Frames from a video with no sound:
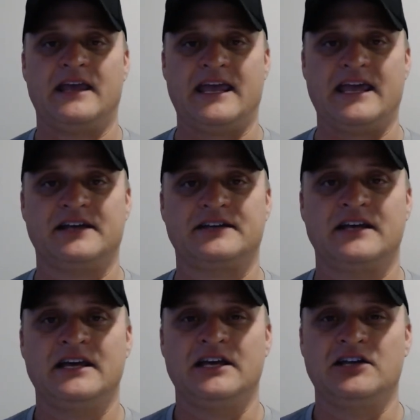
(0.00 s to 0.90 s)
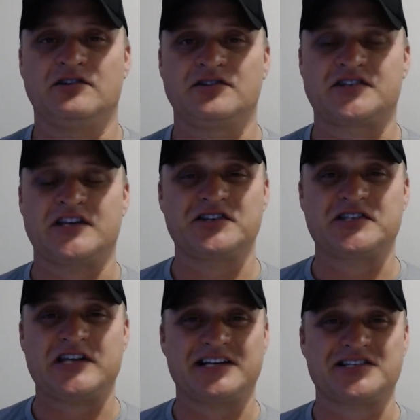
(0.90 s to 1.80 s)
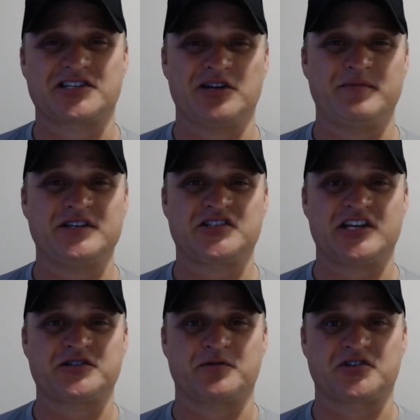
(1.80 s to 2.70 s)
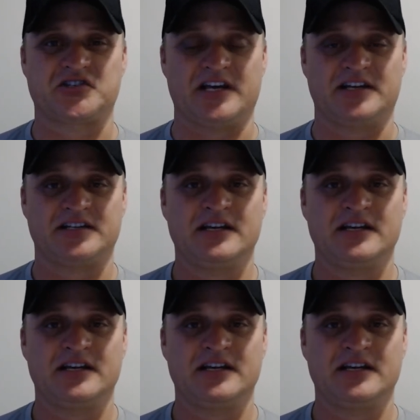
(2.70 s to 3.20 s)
And sales tax is going to be 6%.